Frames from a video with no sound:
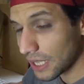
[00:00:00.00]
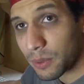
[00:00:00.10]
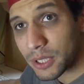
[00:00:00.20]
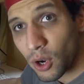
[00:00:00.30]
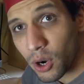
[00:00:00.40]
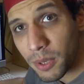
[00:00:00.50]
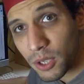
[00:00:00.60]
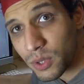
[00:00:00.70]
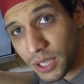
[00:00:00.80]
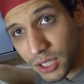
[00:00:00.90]
out its arm
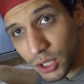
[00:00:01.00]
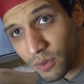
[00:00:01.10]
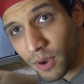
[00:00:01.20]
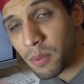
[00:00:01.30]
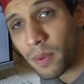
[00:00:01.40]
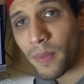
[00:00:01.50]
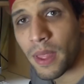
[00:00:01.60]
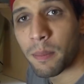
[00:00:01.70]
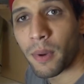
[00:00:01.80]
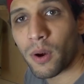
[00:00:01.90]
using the servo
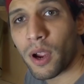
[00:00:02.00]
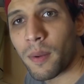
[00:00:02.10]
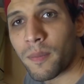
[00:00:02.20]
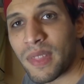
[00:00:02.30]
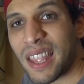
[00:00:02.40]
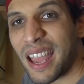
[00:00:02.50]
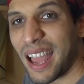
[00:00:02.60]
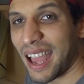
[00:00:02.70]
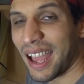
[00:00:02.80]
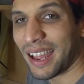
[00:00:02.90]
motor,
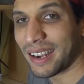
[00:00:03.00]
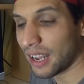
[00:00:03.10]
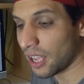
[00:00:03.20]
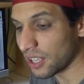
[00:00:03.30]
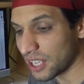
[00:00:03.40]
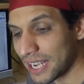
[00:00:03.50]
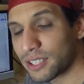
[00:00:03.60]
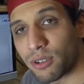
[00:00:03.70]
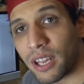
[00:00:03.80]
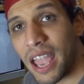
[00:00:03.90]
and the
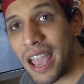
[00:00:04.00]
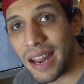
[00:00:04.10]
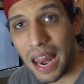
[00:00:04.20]
taser on the end